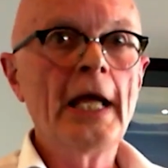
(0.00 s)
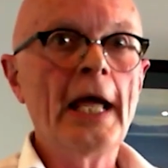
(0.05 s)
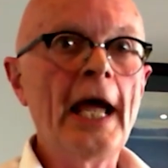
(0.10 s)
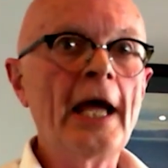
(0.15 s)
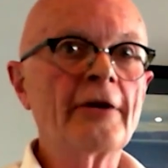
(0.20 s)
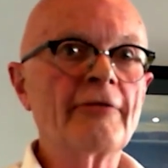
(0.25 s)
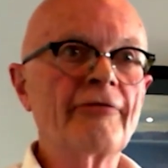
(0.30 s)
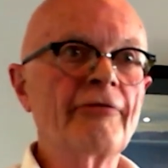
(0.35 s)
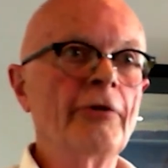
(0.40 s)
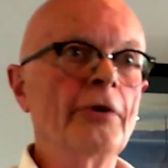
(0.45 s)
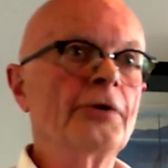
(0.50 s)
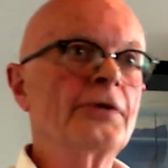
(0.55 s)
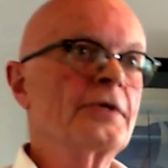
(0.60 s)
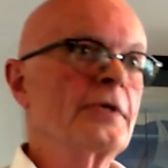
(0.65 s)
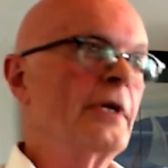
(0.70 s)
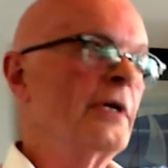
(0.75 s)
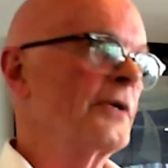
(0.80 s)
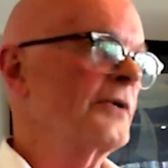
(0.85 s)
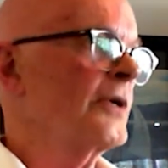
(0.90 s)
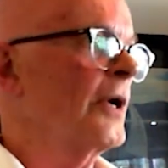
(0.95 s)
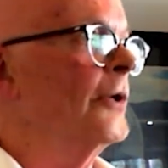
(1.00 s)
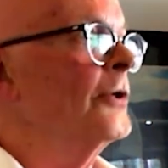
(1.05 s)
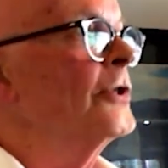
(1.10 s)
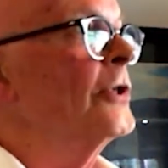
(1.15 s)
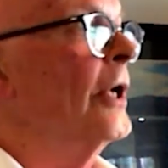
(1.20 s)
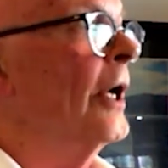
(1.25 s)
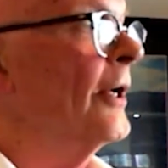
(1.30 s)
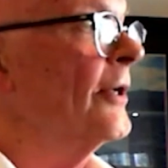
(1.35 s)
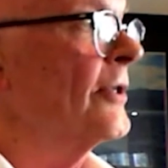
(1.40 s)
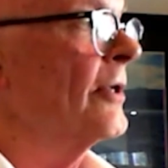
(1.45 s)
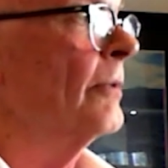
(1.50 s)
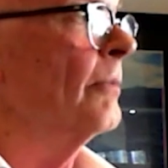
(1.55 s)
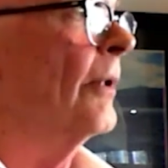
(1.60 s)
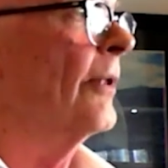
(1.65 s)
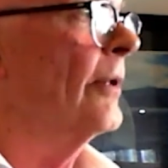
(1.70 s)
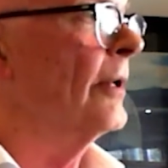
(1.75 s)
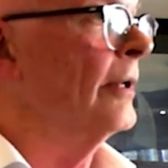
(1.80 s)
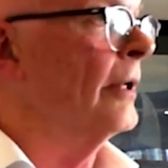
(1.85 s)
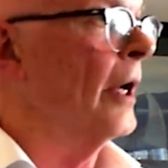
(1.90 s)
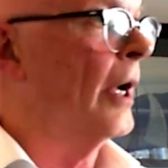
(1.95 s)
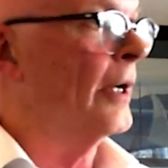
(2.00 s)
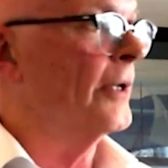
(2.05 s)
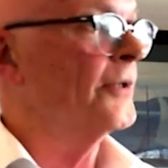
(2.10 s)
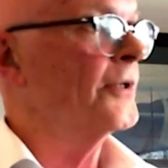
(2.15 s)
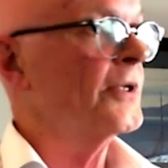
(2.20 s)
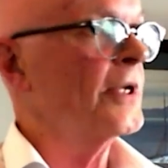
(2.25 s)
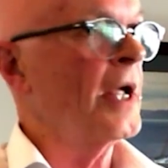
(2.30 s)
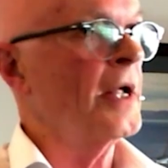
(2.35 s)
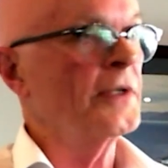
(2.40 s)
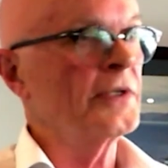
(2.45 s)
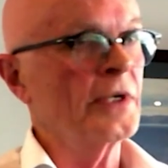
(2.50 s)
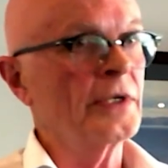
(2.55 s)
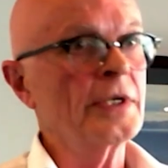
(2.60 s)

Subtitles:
at first in association with the United States.